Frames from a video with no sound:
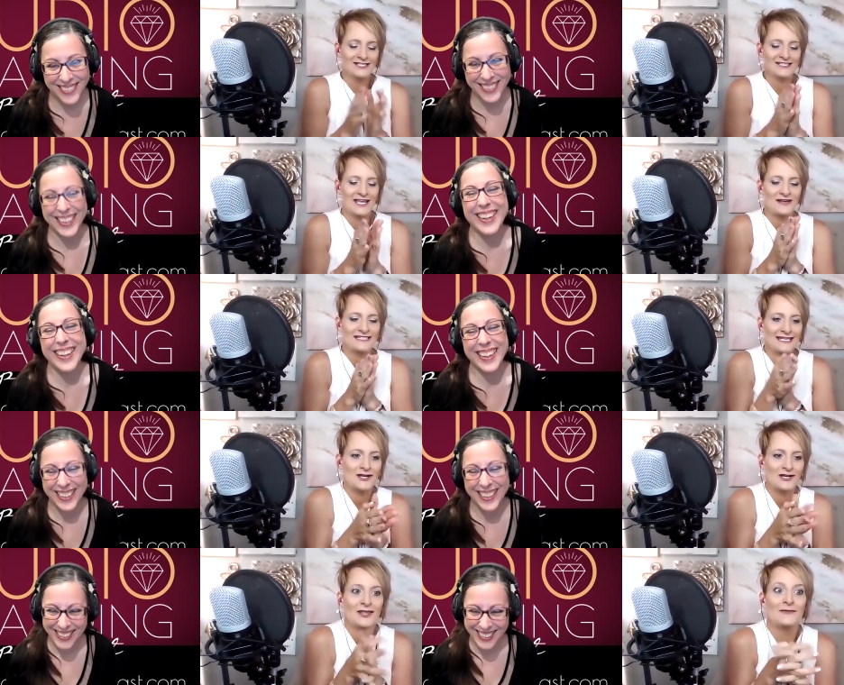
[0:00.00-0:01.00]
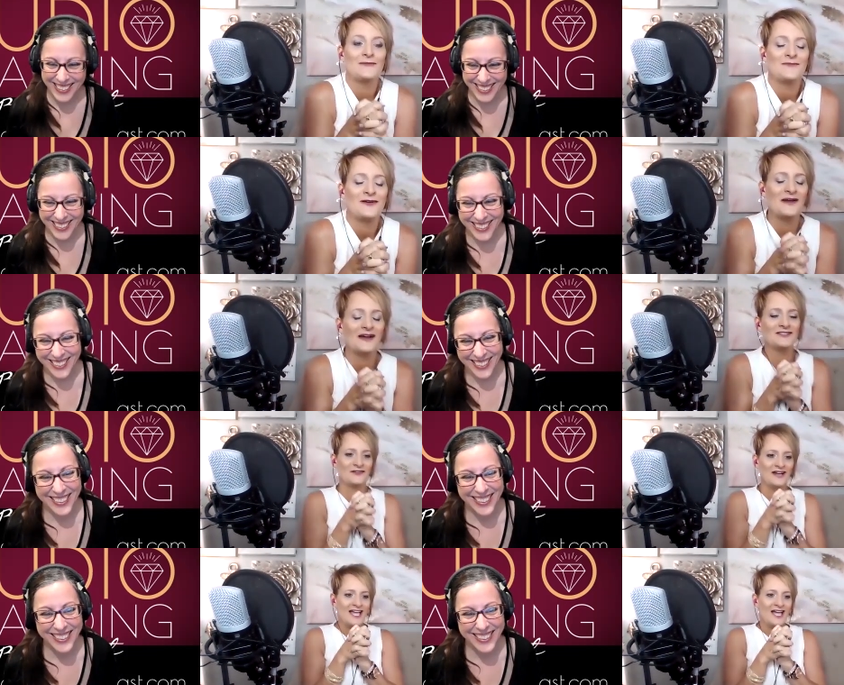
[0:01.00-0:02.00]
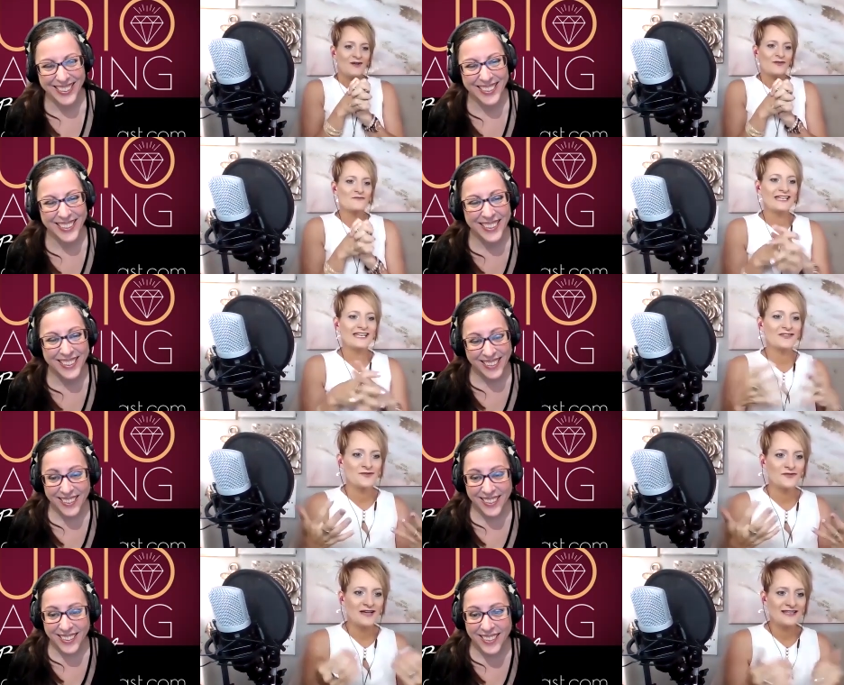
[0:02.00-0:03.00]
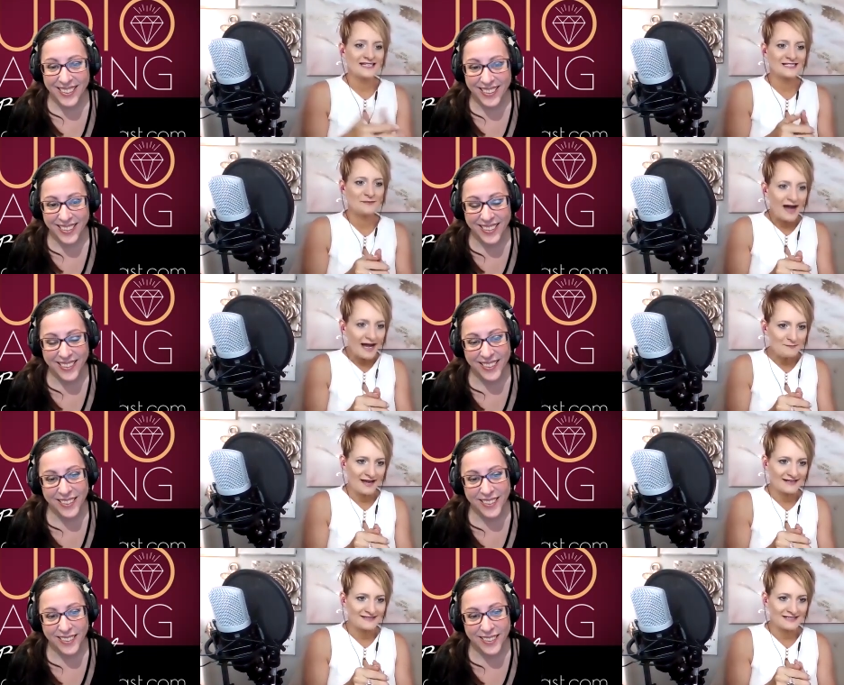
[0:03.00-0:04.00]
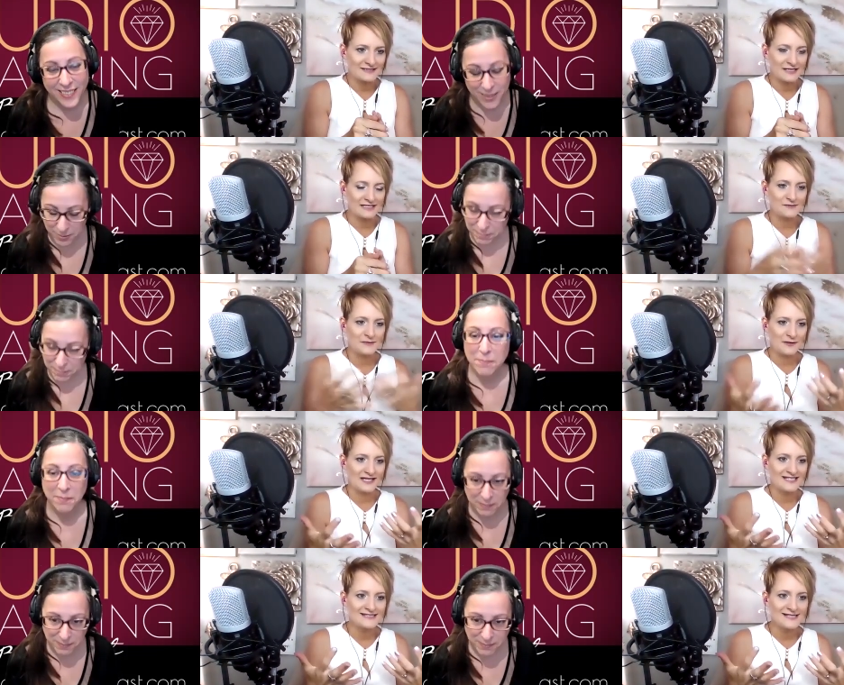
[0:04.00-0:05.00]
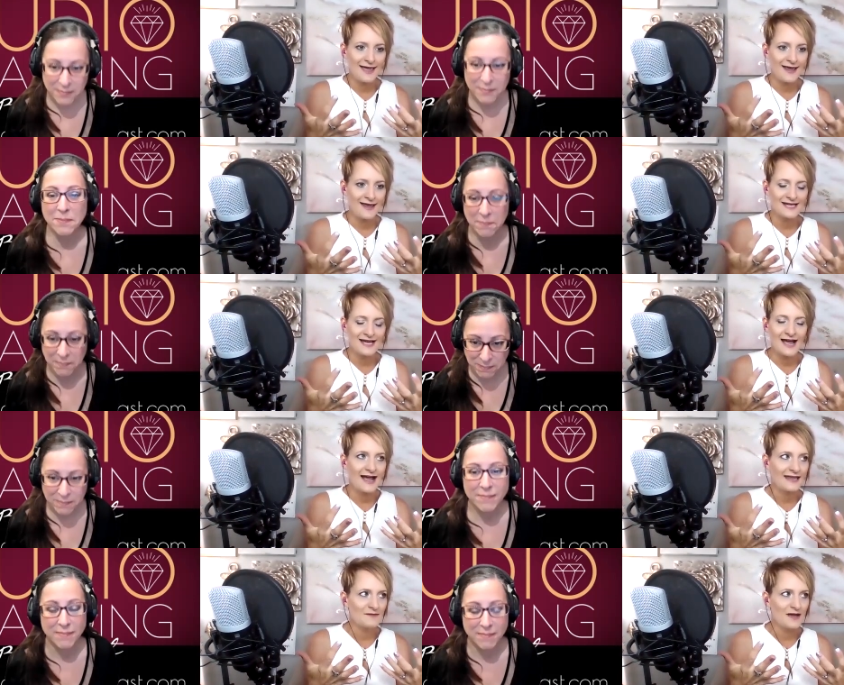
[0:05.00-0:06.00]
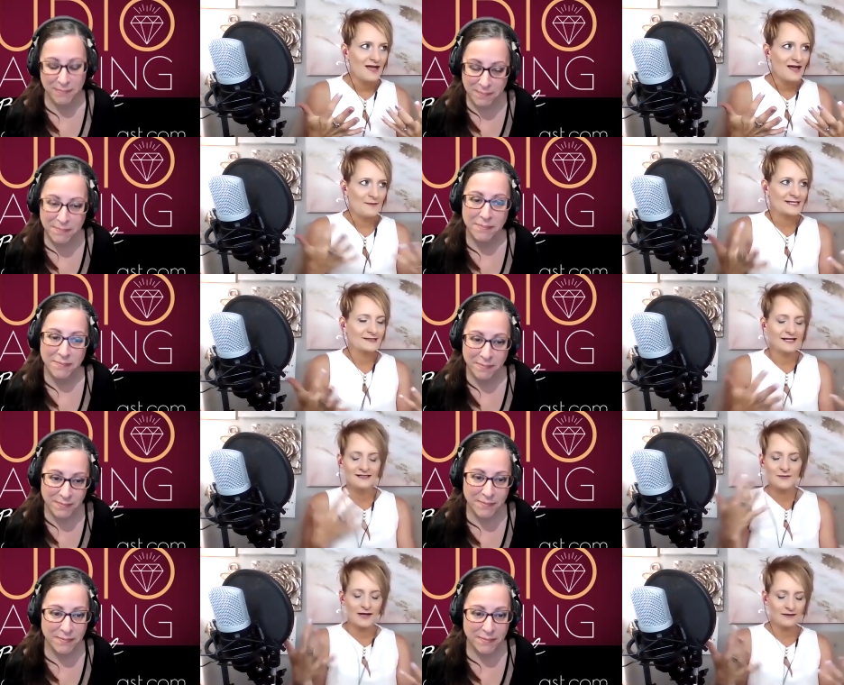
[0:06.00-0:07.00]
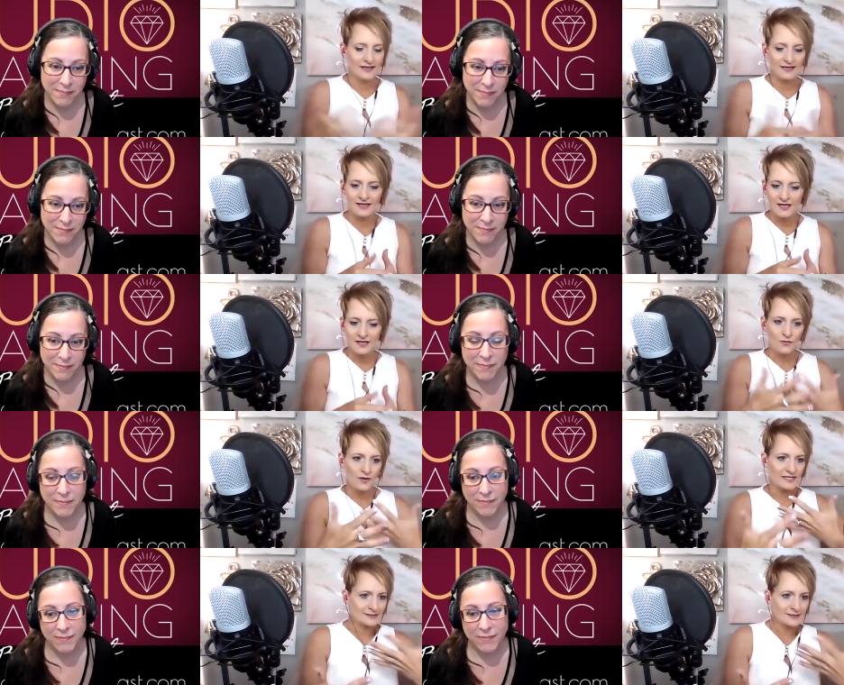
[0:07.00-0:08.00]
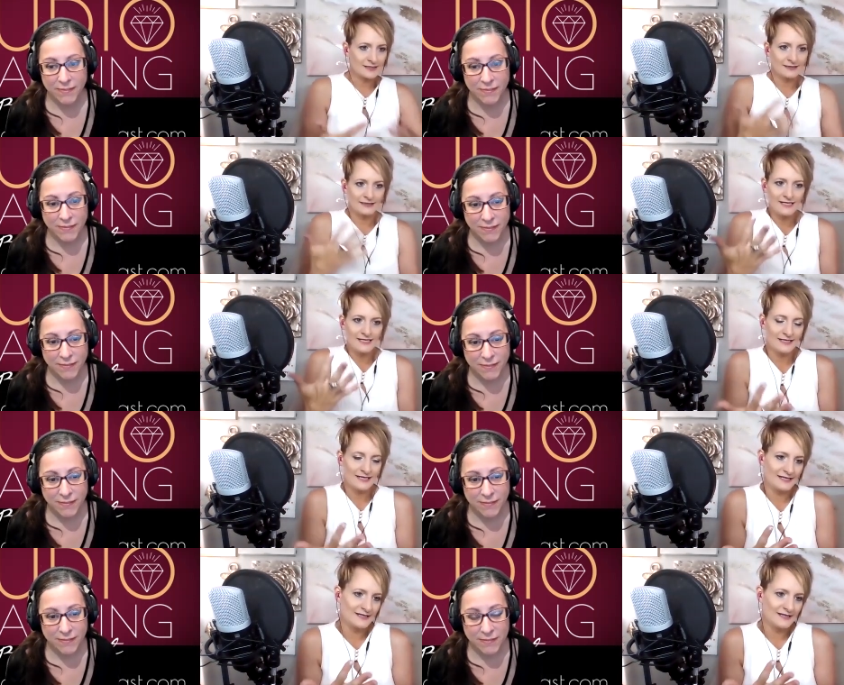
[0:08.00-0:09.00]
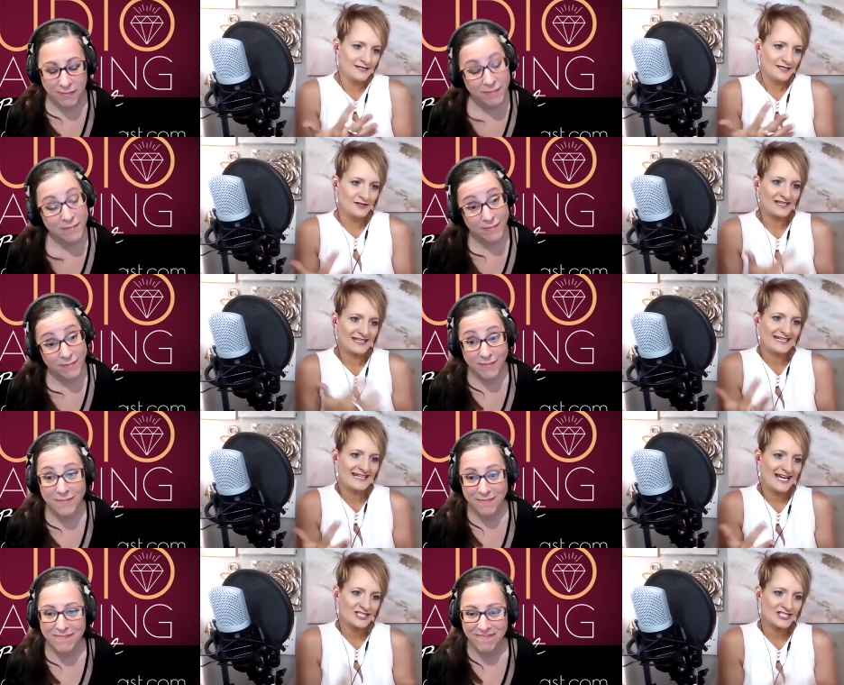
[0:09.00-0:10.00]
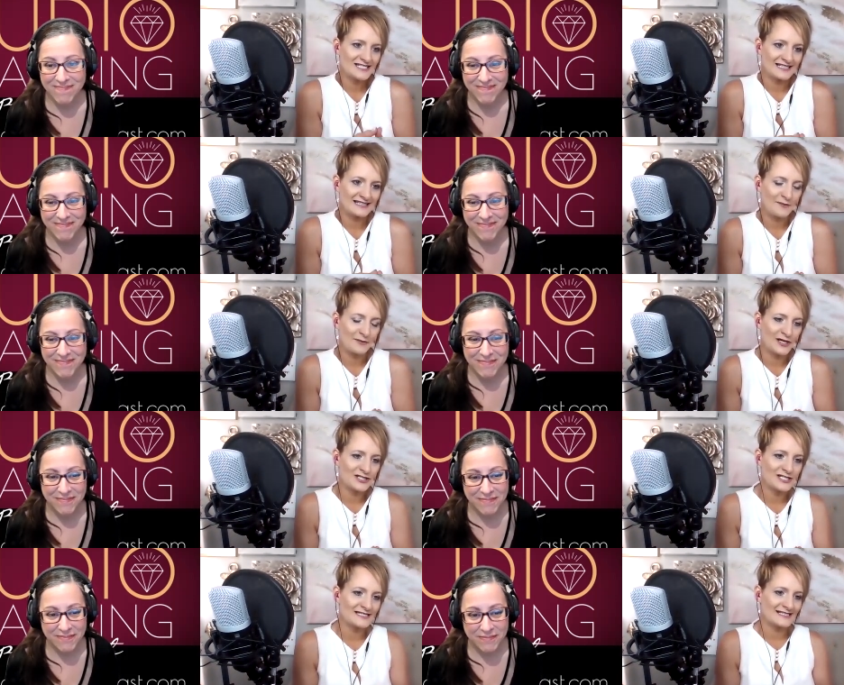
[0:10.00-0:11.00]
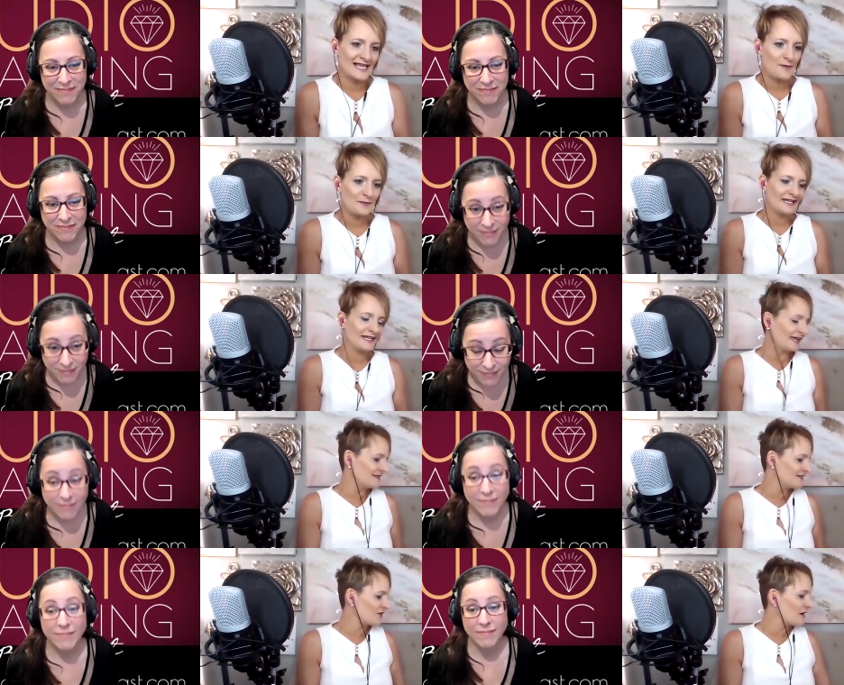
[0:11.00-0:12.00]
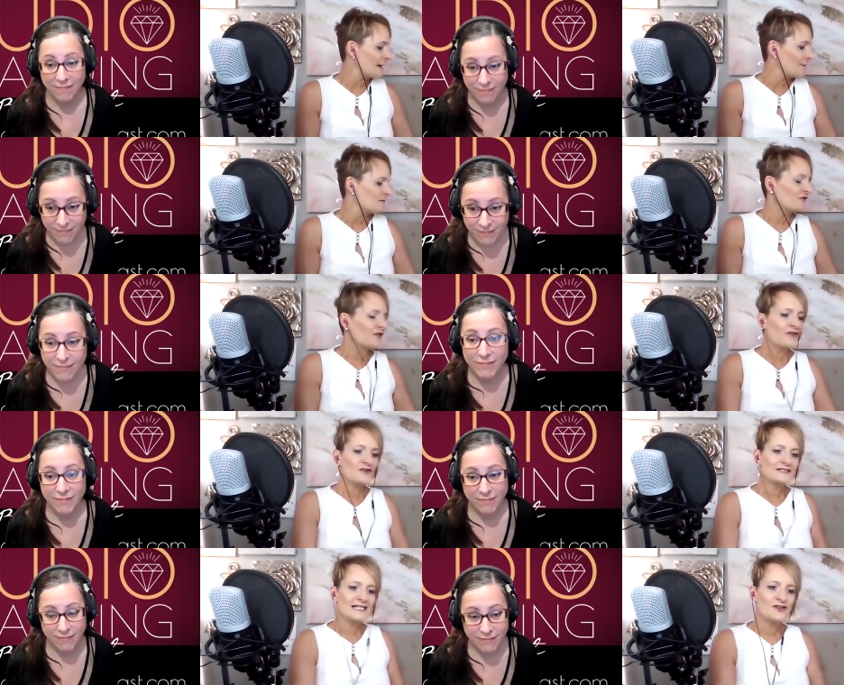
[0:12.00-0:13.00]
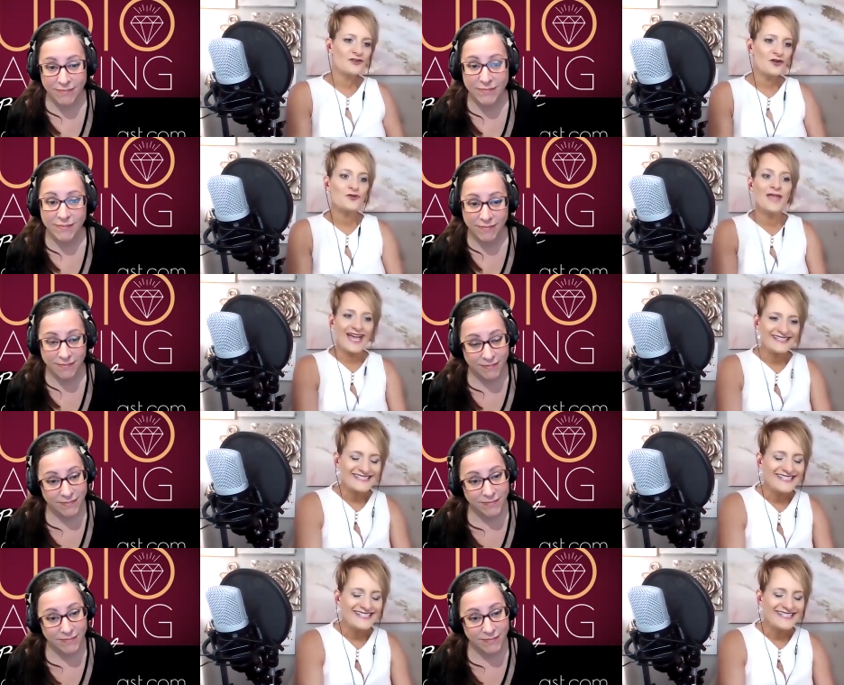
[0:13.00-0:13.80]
Speaker 1: just can't wait to hear a little bit more about you. We're meeting through this PodMatch ex- experience. Mm-hmm. And mm-hmm. I am, I'm excited about like where this is going to lead and, you know, the connections and collaborations that's happening. And so for folks that don't know you yet,